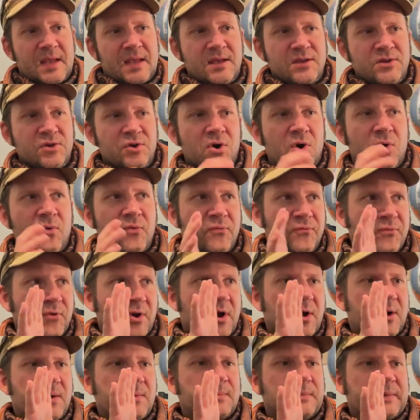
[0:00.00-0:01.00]
you go
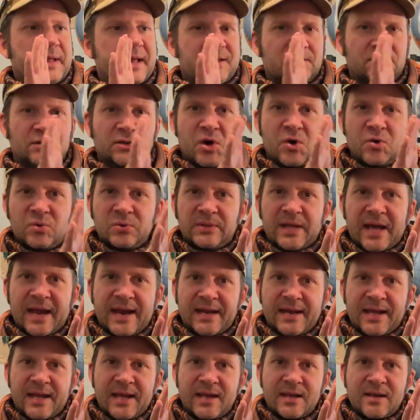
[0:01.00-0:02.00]
from like low
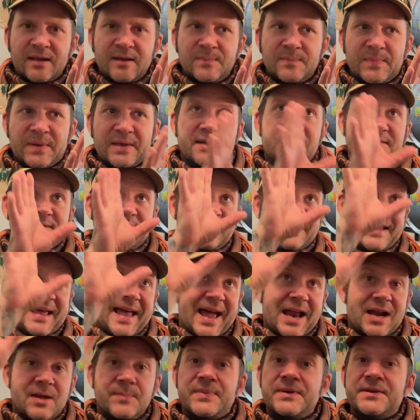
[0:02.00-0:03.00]
lighting because the
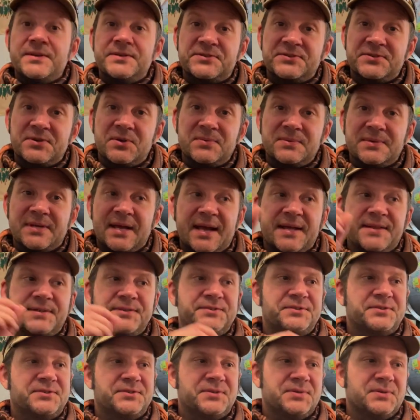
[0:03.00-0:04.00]
canopy is so
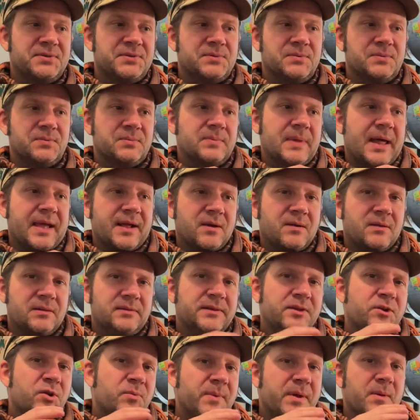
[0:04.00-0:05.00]
dense to like a
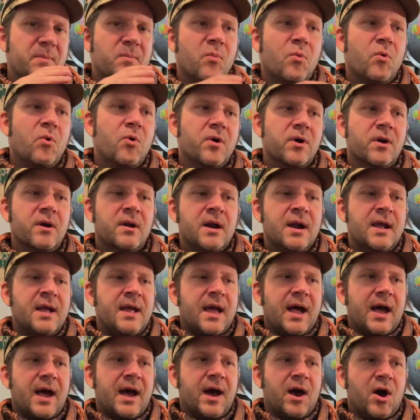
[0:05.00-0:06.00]
little bit more
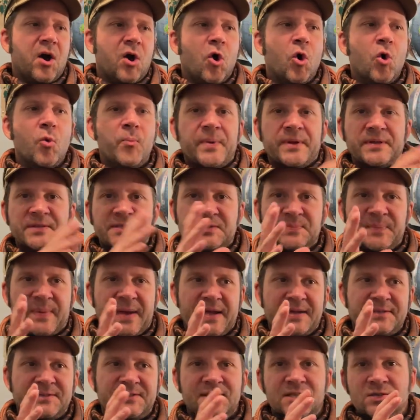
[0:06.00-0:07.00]
uh, open
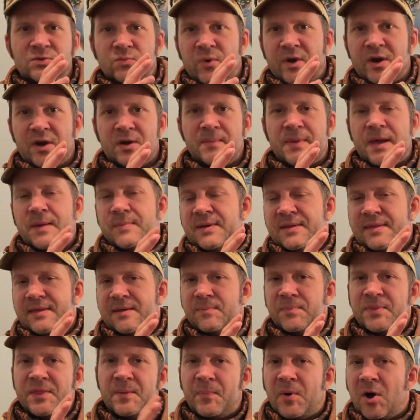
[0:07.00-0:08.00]
spaces where maybe
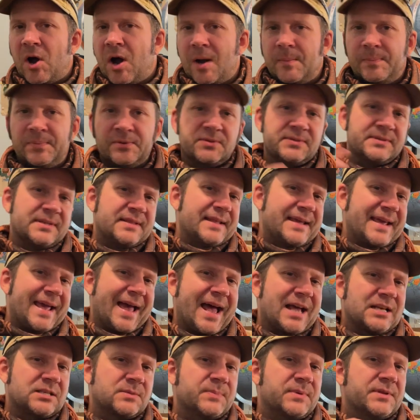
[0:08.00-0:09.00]
the, the, poplars and the
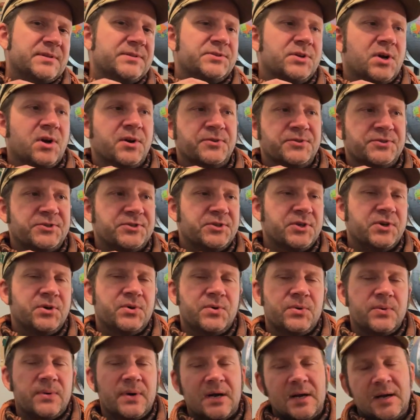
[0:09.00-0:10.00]
aspens aren't
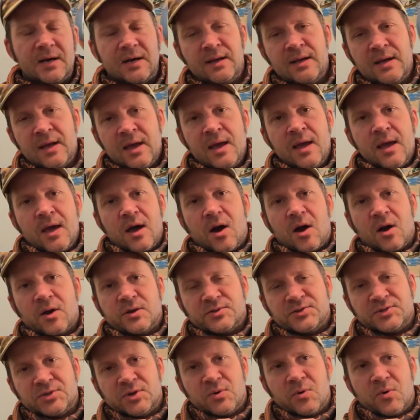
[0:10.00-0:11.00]
so uh,
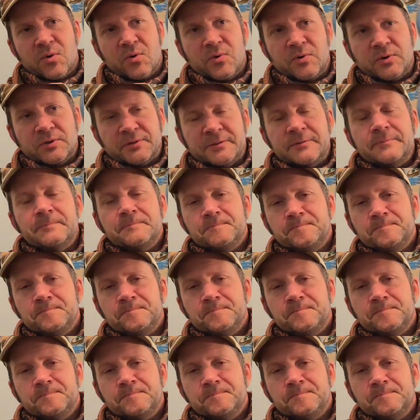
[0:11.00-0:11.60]
aren't so old.